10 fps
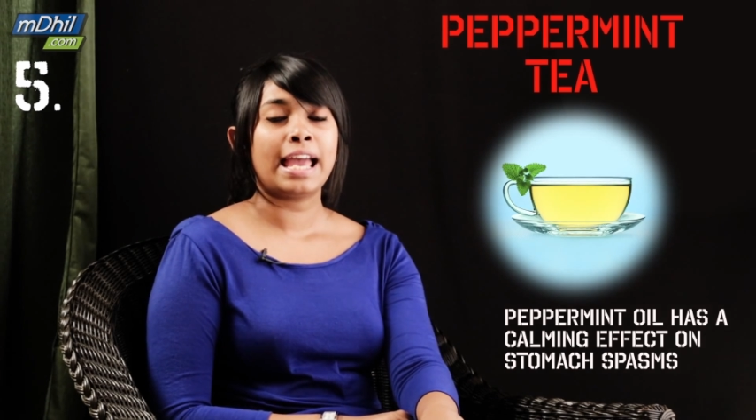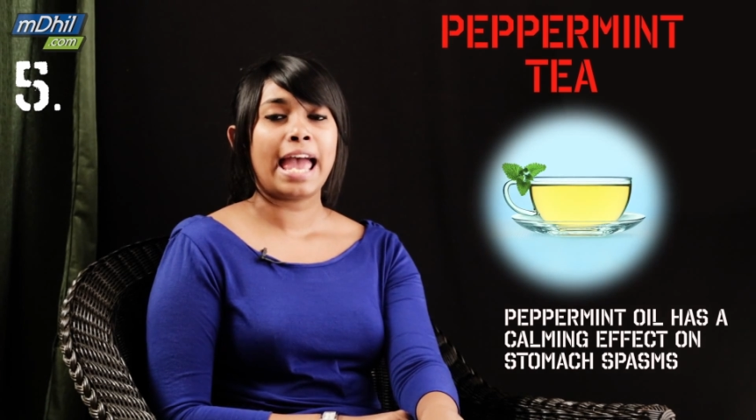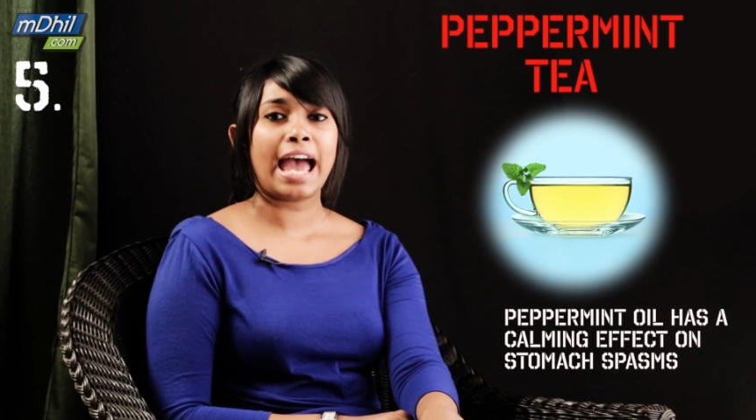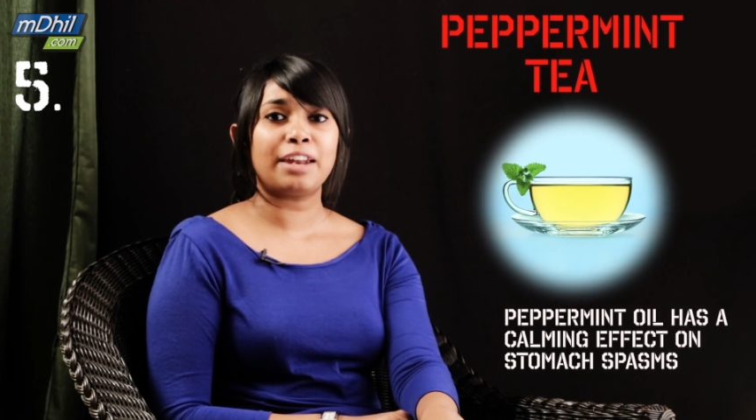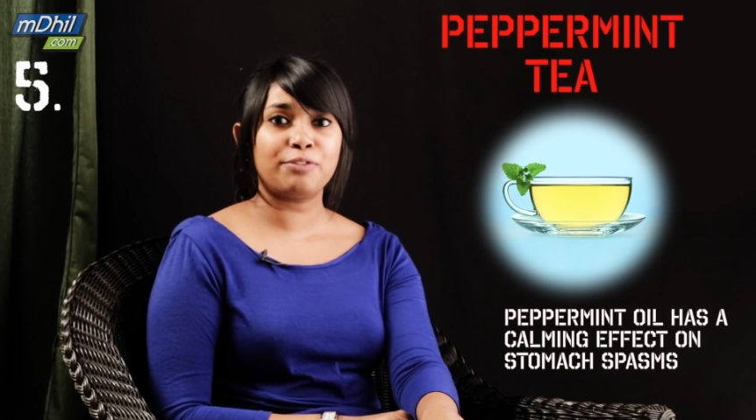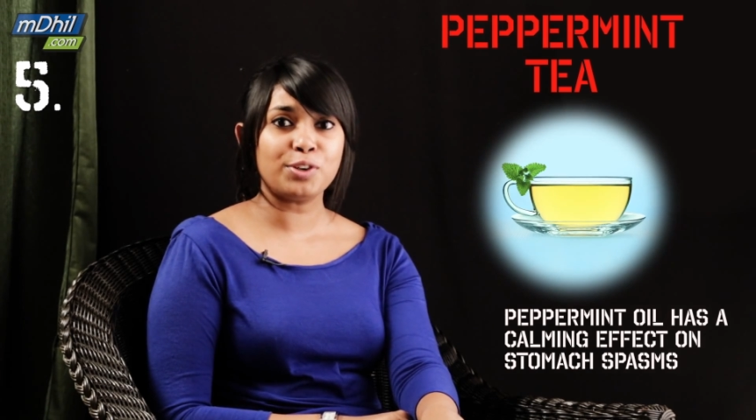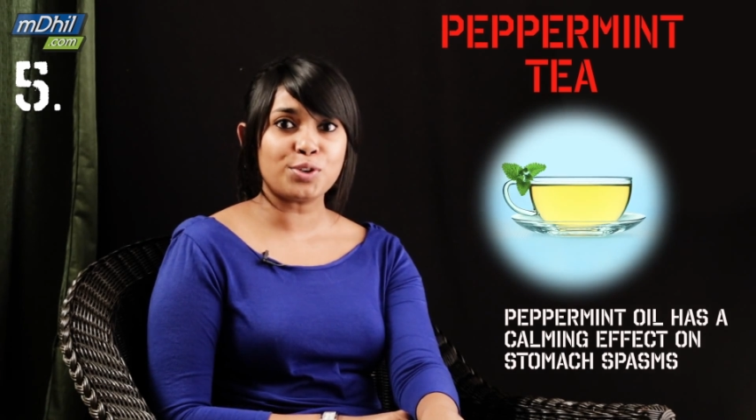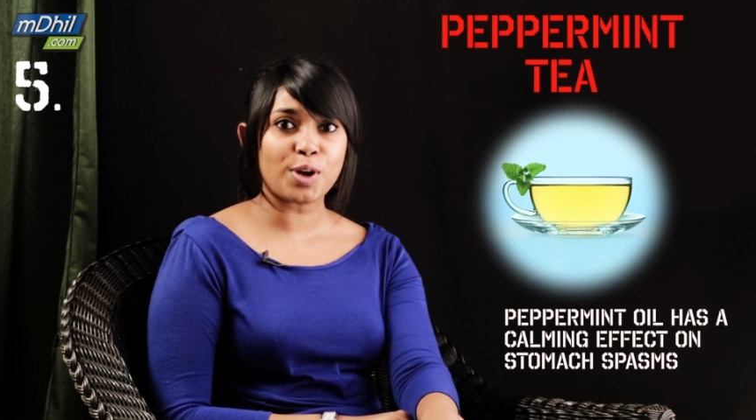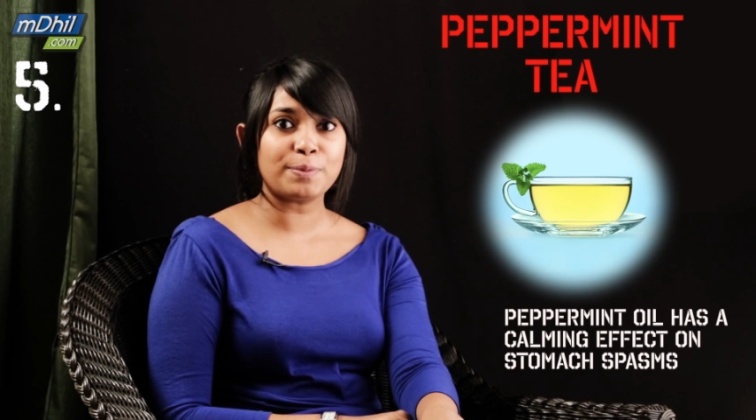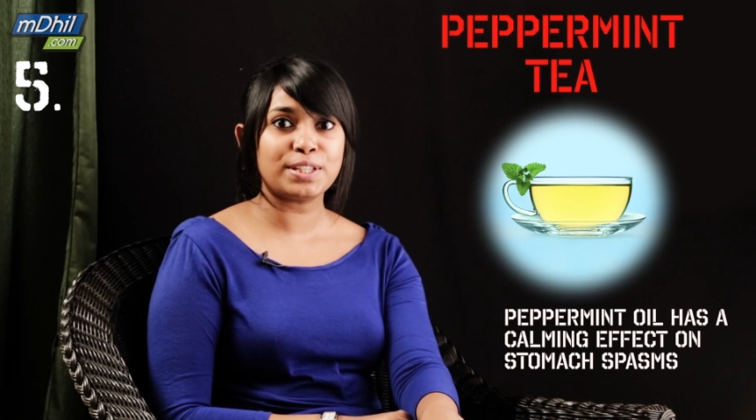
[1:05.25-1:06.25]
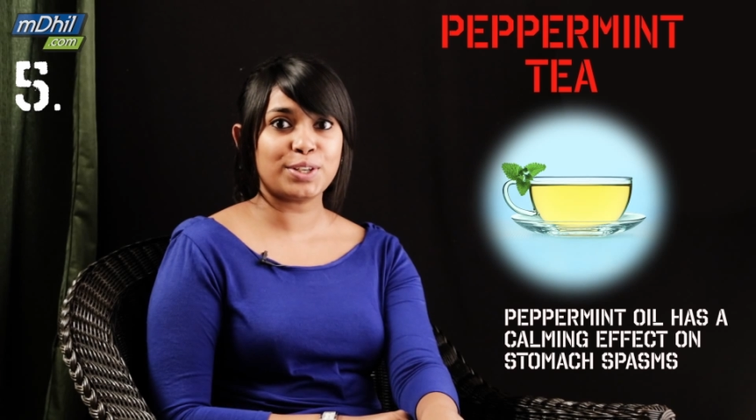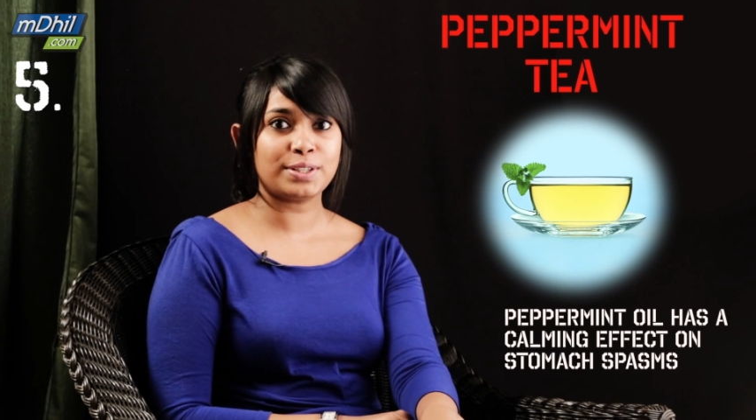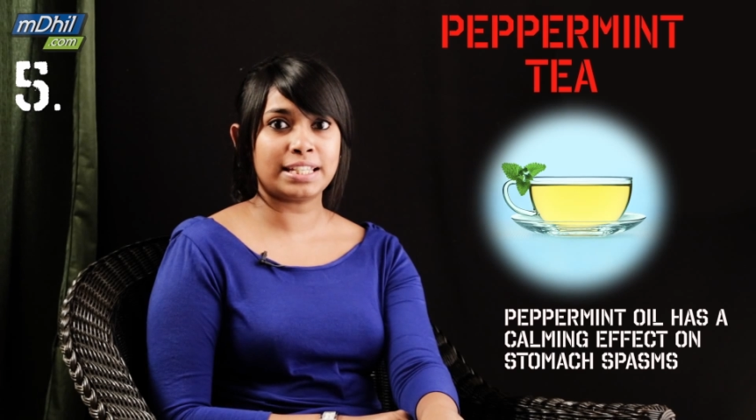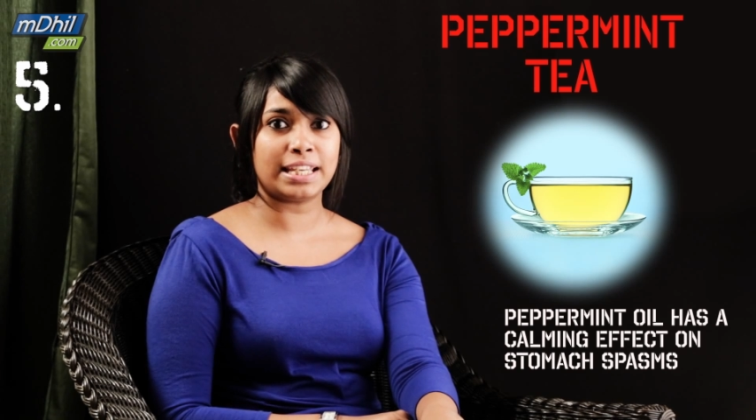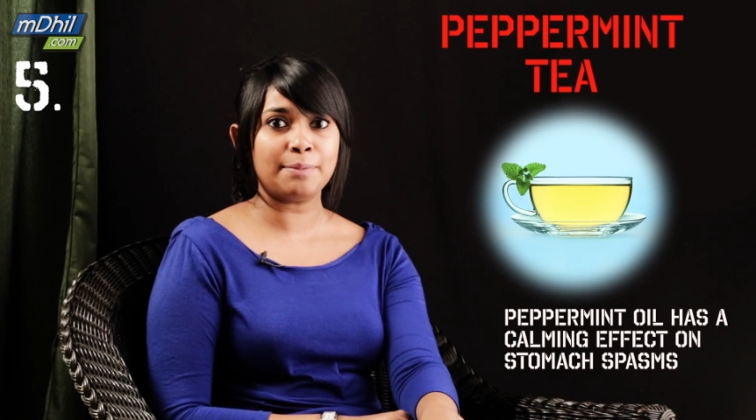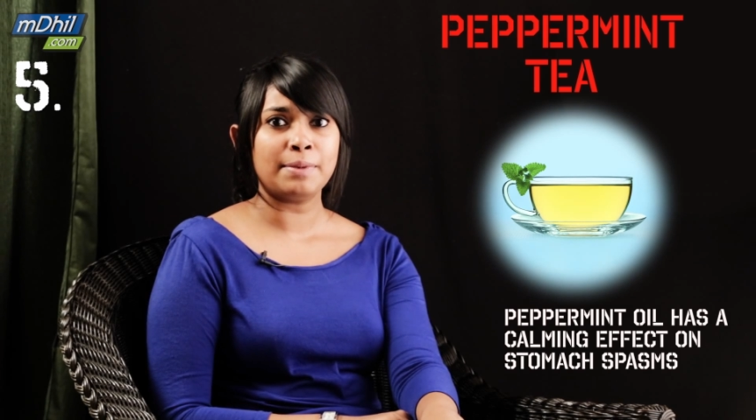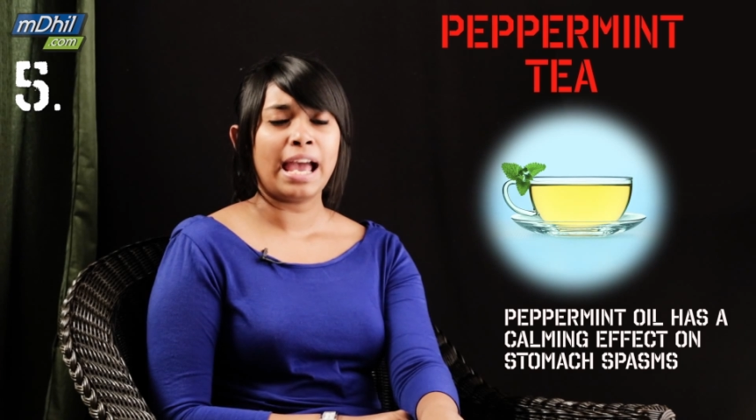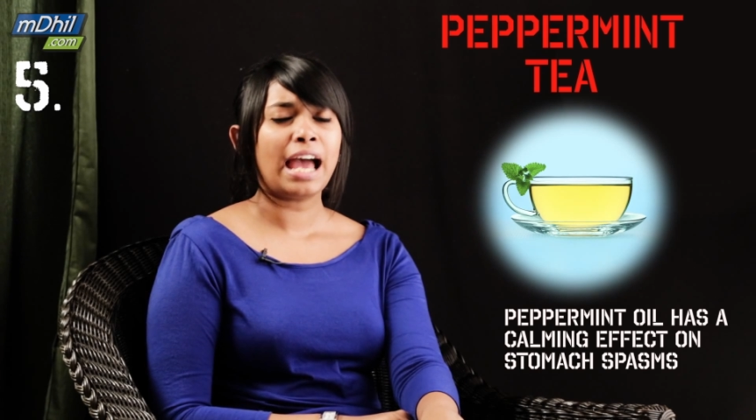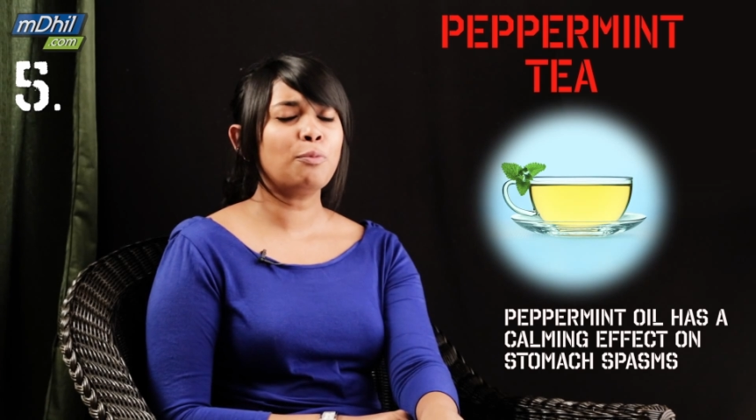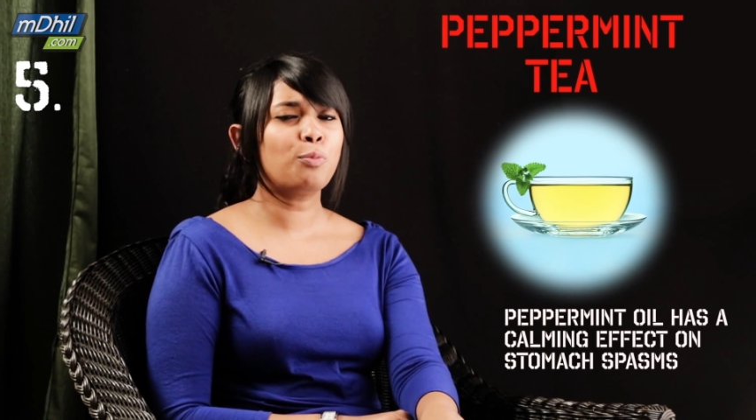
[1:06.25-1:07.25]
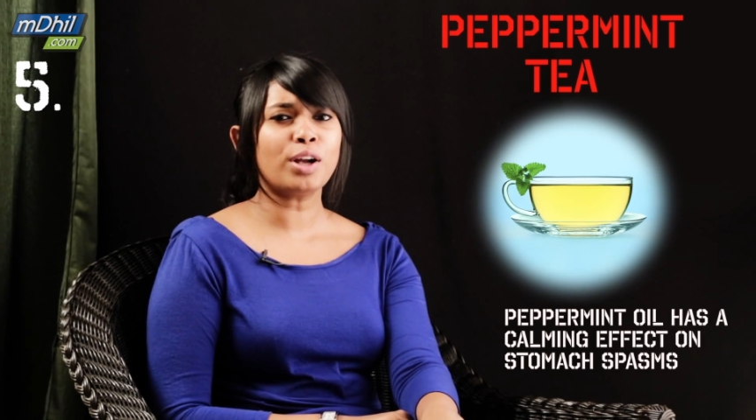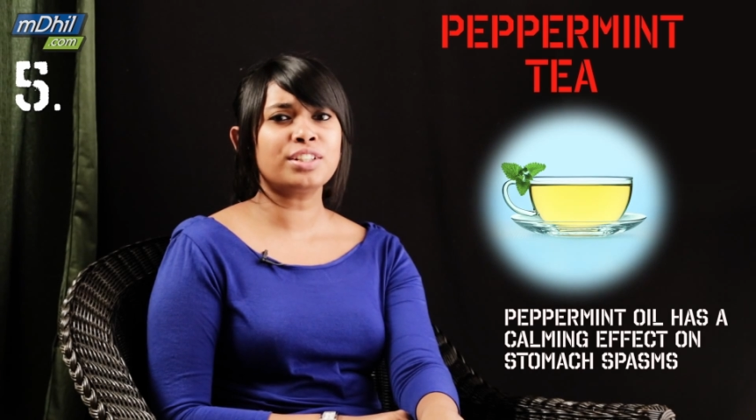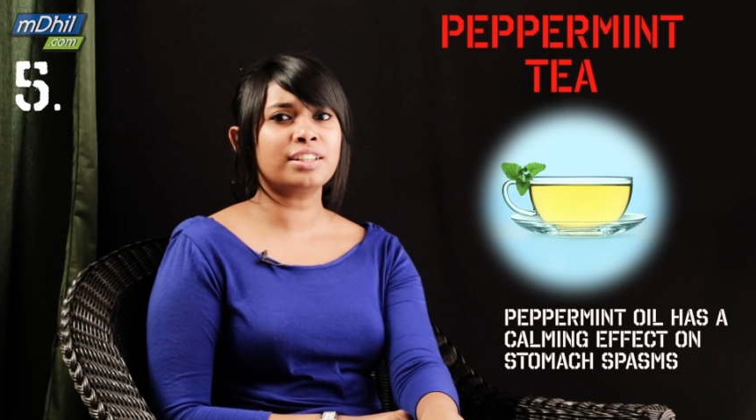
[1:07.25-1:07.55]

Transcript: Add a few drops to your tea and watch